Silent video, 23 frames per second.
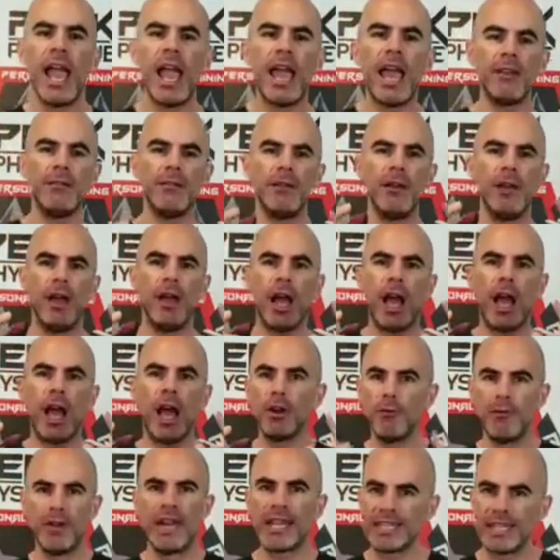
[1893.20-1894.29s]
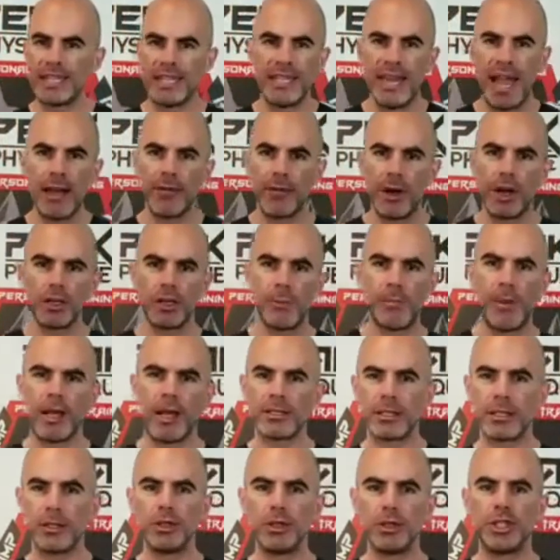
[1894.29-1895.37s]
And I know Vanessa didn't have one hundred pounds
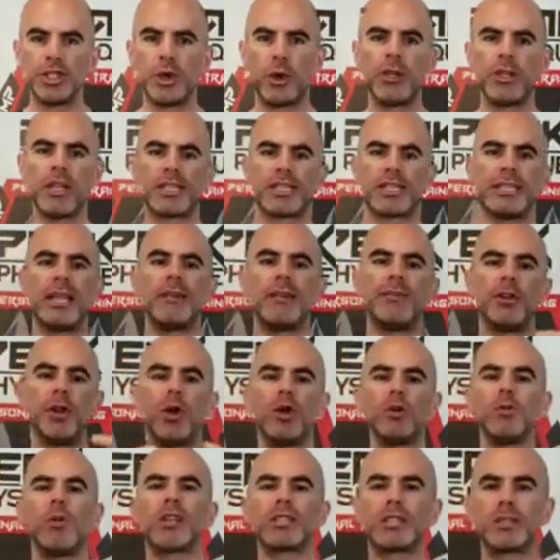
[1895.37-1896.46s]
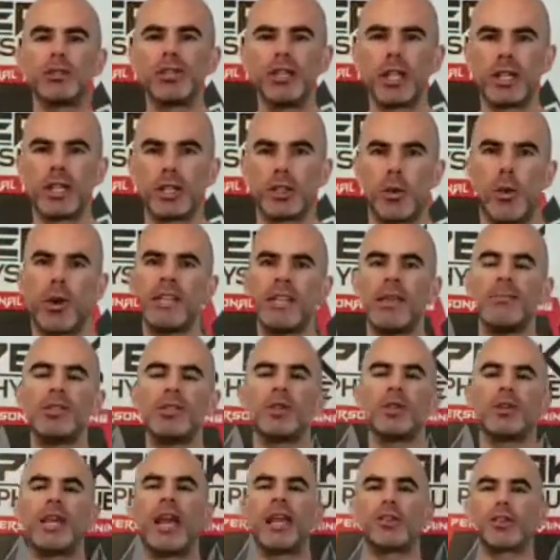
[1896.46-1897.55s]
to lose. She's only lost eleven, only wants to lose another twenty. That means she
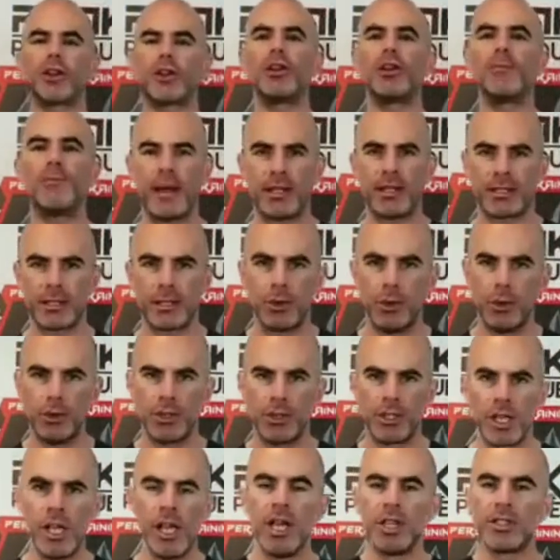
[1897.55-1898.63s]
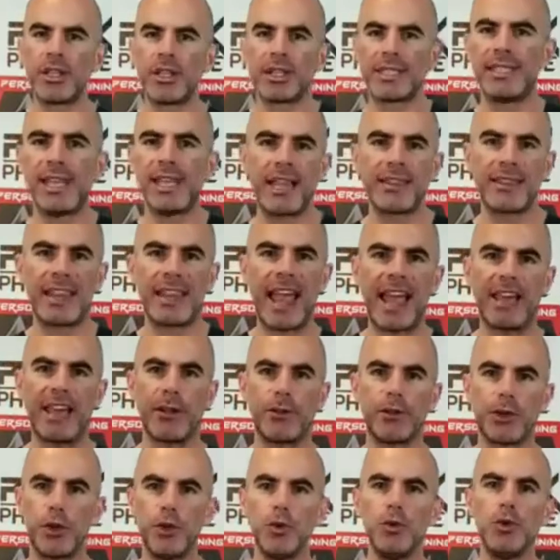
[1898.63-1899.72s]
only had thirty pounds to lose. So that's not that
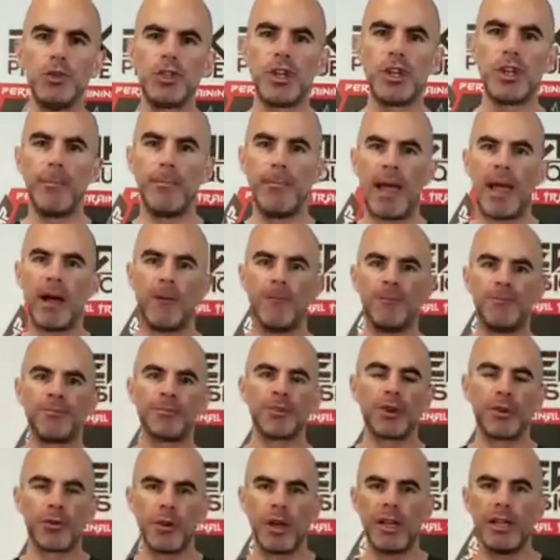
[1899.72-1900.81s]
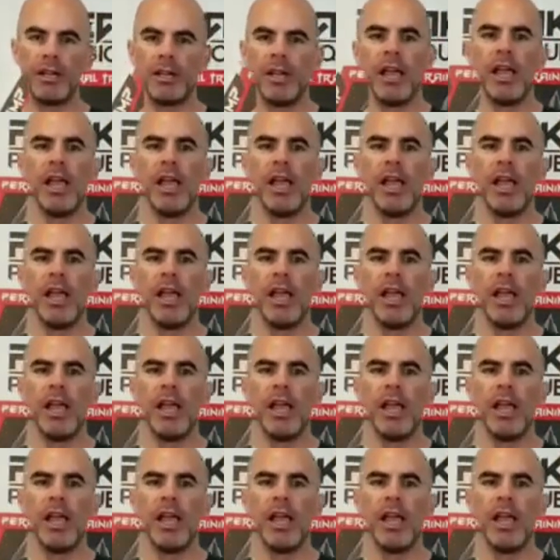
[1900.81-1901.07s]
huge amount, right?